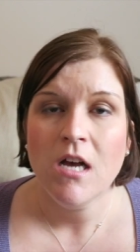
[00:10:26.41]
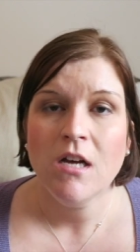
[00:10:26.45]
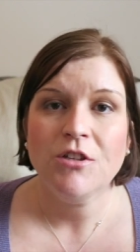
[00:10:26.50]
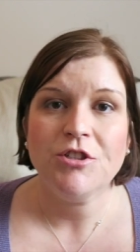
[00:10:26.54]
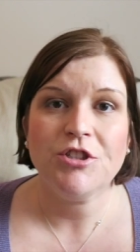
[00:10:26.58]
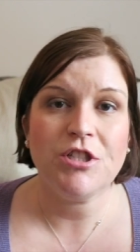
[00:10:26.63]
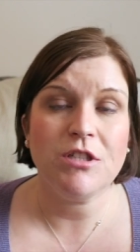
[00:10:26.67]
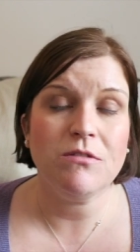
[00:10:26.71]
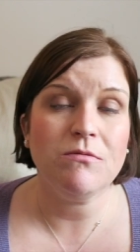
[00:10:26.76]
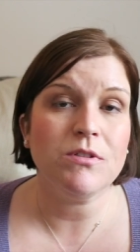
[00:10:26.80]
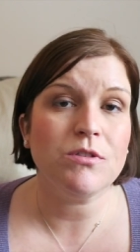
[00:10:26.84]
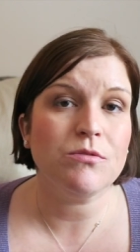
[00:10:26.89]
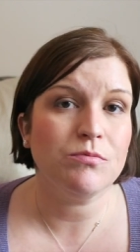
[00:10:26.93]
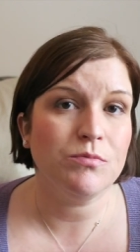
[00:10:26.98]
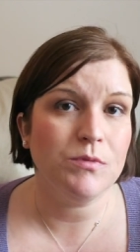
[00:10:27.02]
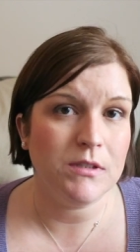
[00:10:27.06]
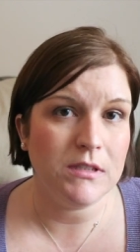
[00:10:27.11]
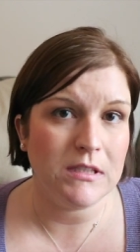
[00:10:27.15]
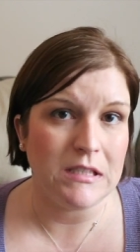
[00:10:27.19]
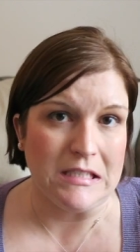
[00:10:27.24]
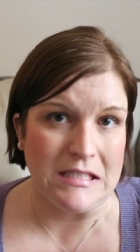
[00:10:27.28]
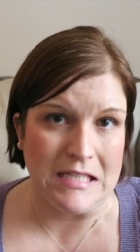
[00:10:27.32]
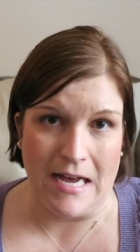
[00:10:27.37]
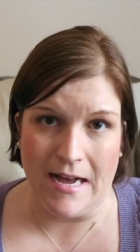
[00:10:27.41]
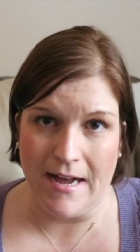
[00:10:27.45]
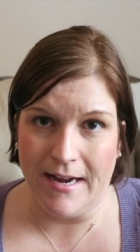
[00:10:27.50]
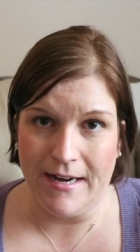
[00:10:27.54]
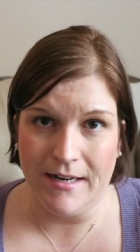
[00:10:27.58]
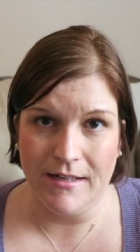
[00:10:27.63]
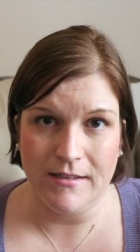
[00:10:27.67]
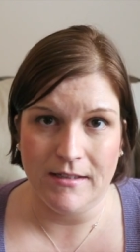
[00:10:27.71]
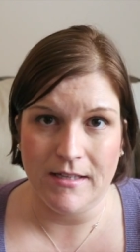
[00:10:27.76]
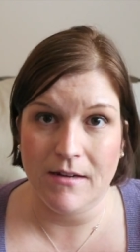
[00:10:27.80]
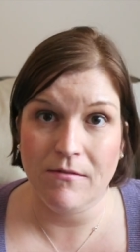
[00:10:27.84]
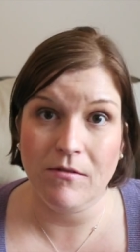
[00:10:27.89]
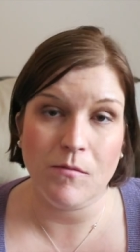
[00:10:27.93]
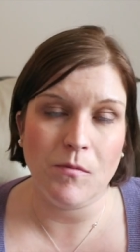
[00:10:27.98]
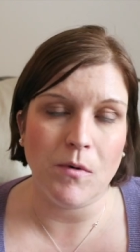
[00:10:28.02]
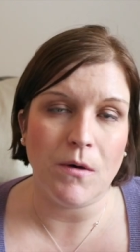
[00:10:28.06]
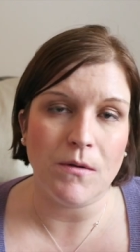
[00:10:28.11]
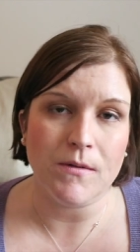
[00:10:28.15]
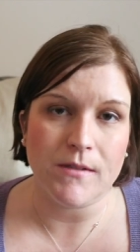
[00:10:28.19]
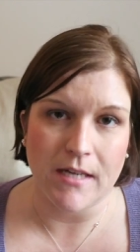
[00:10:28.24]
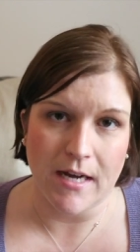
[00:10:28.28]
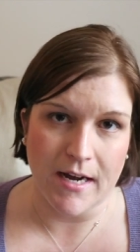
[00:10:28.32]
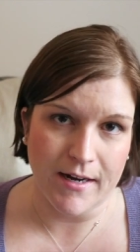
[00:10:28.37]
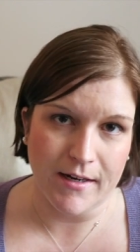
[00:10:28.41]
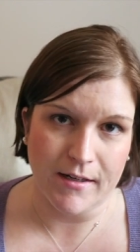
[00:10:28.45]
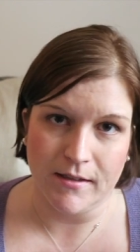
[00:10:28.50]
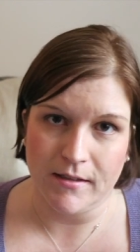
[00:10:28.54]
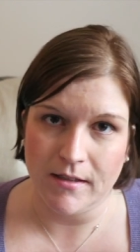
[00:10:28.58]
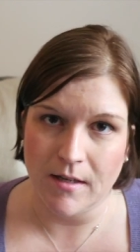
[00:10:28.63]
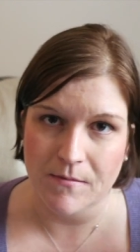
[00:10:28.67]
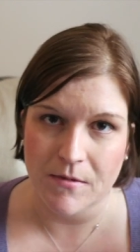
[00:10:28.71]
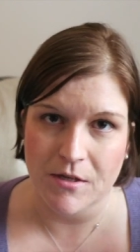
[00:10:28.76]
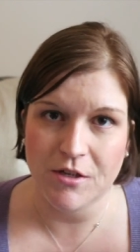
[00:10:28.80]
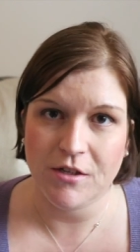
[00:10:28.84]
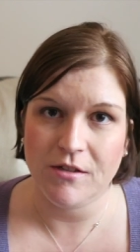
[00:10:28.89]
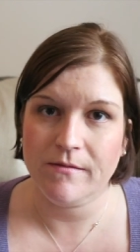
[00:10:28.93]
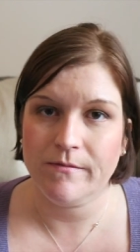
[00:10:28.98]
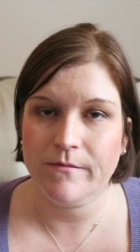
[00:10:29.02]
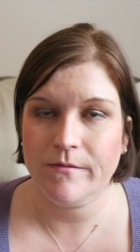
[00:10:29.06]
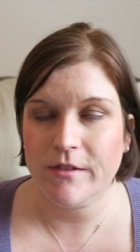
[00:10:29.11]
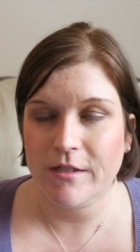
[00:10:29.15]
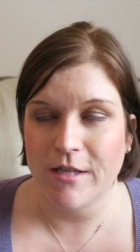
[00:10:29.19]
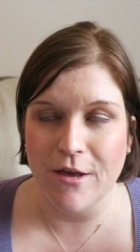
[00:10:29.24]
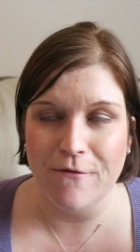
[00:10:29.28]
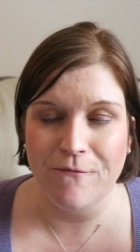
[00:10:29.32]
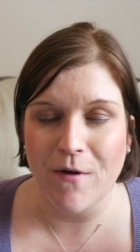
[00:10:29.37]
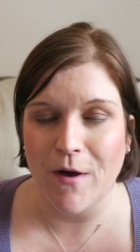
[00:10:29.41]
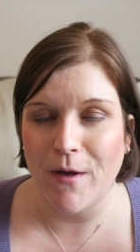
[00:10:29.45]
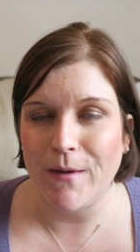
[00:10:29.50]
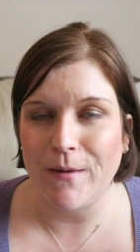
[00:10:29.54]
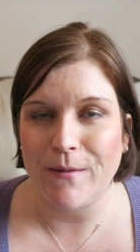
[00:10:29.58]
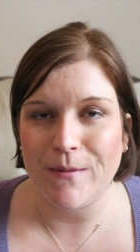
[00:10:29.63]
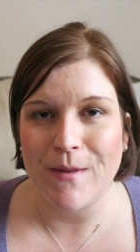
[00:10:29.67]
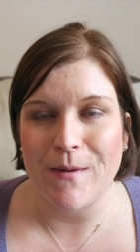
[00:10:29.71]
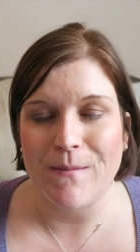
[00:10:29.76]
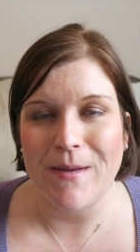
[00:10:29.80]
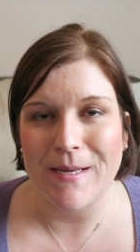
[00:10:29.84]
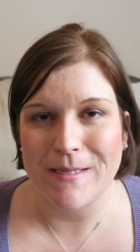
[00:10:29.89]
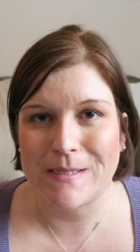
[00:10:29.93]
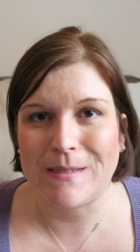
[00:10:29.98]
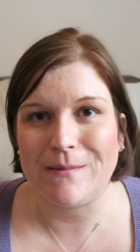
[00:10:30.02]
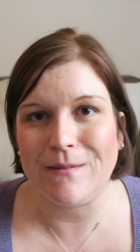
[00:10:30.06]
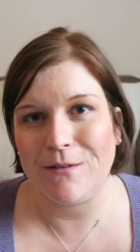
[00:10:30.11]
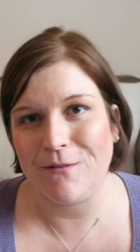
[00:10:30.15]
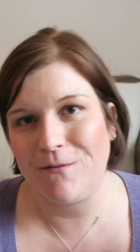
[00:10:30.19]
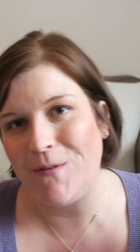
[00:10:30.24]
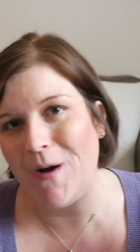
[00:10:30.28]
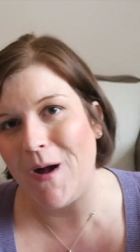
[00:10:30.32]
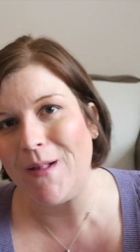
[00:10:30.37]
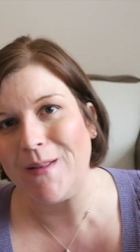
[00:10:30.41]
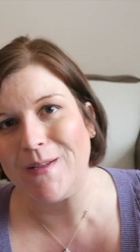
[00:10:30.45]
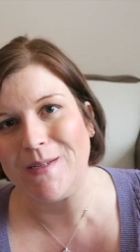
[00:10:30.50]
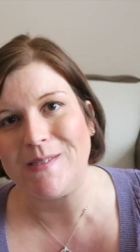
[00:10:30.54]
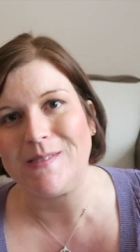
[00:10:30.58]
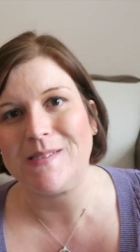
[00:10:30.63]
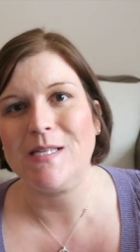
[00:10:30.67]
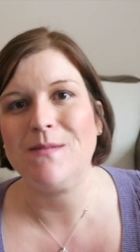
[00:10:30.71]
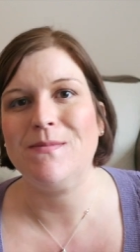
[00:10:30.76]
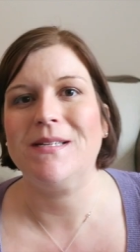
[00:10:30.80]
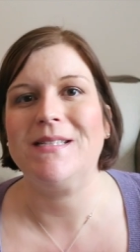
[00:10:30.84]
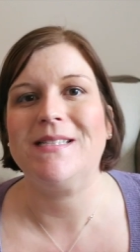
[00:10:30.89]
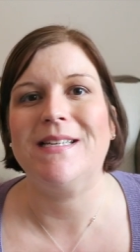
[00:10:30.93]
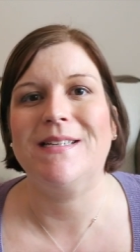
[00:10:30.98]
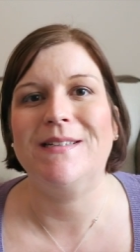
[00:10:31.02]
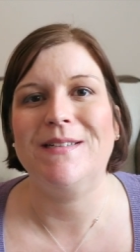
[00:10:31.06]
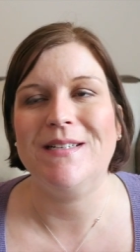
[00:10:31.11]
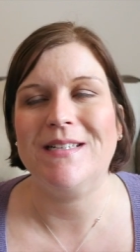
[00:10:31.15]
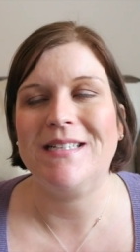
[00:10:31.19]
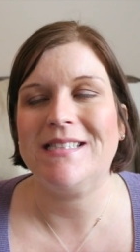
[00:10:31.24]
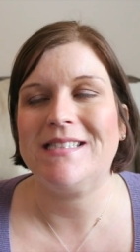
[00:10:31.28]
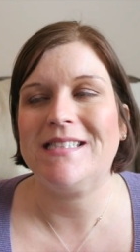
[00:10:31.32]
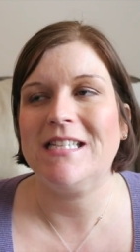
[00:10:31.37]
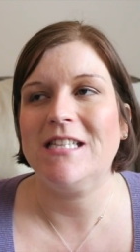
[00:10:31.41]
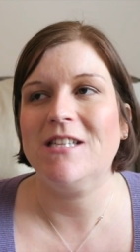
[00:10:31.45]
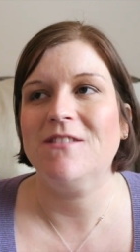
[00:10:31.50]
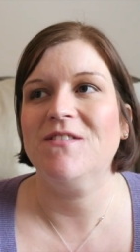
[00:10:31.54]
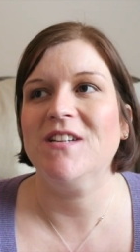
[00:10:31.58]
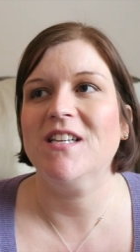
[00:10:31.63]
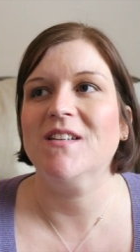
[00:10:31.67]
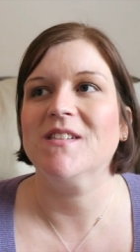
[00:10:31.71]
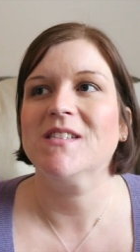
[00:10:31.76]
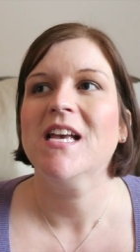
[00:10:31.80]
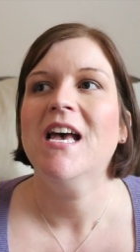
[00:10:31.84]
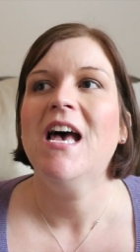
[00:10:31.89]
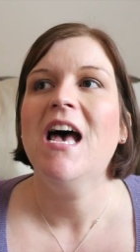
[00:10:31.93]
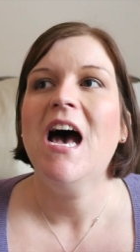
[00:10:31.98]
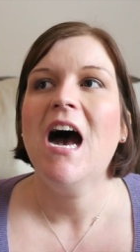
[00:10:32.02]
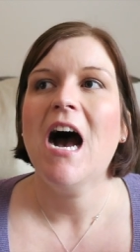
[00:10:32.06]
She was really tired. They were both tired. I mean, they basically were falling asleep at dinner. You could see in the videos.